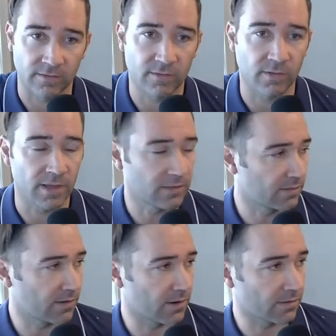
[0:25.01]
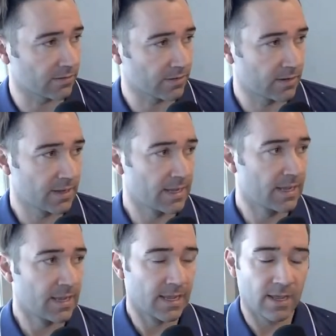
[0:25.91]
So let's start
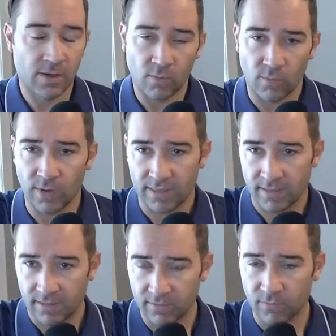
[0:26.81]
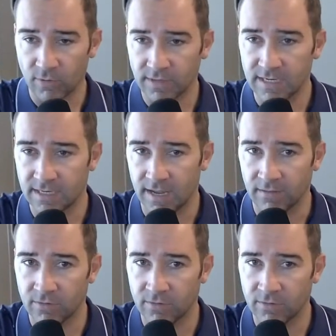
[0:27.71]
with the 14 days.